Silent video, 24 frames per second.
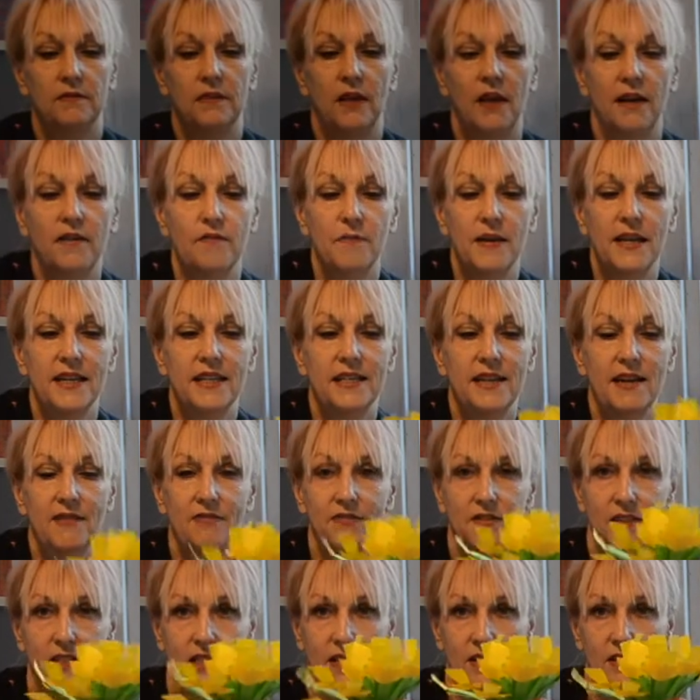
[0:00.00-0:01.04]
I've made
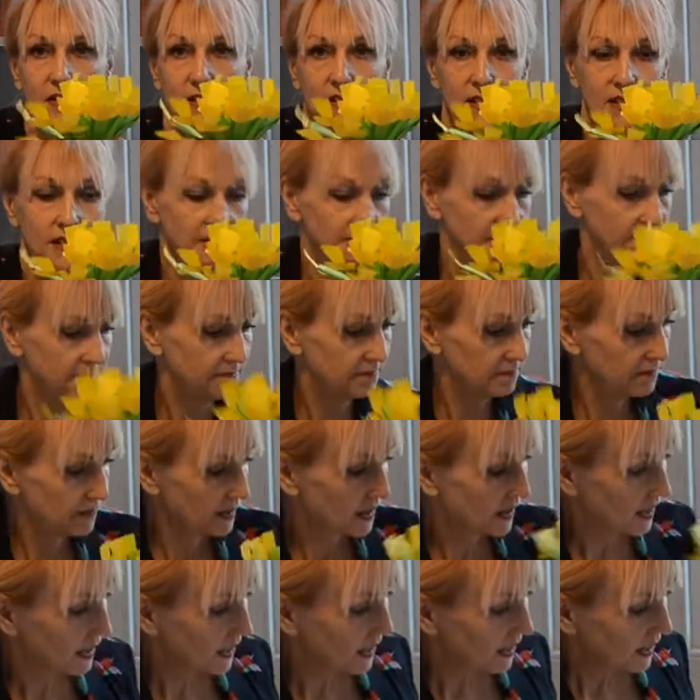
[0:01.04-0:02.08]
daffodils.
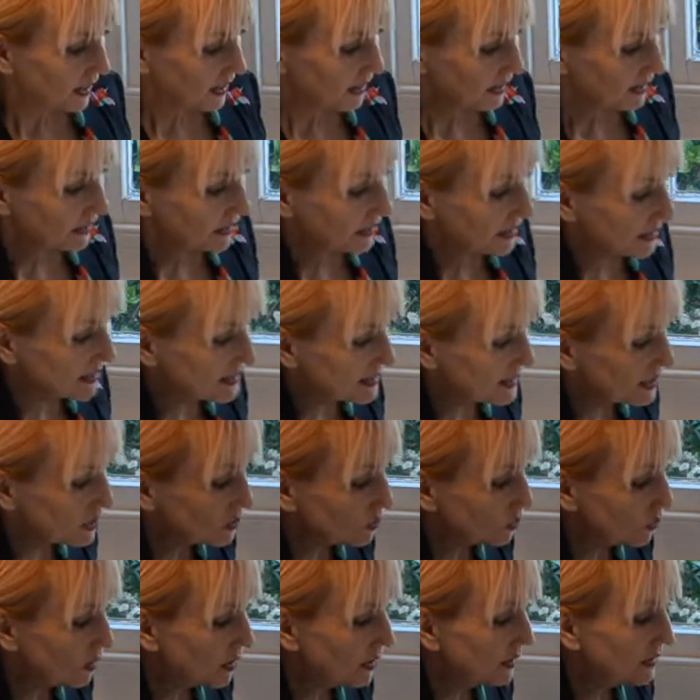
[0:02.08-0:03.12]
This is
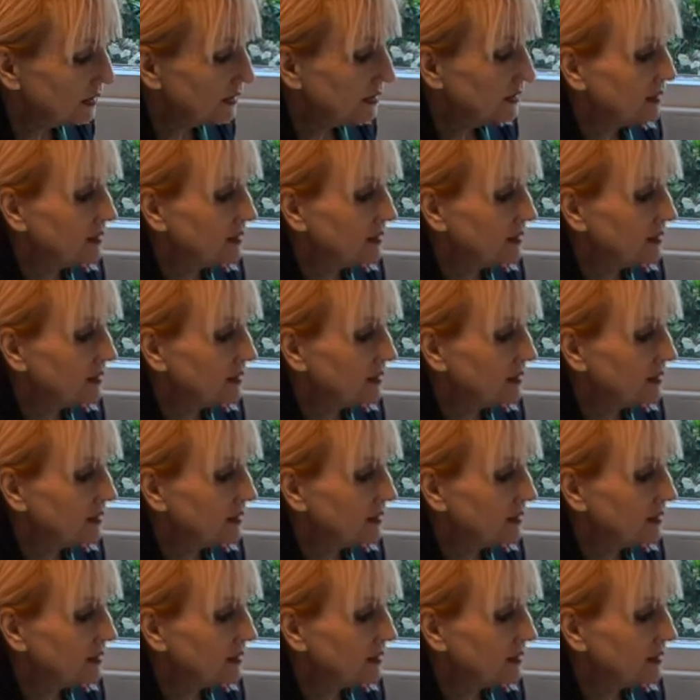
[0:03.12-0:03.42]
one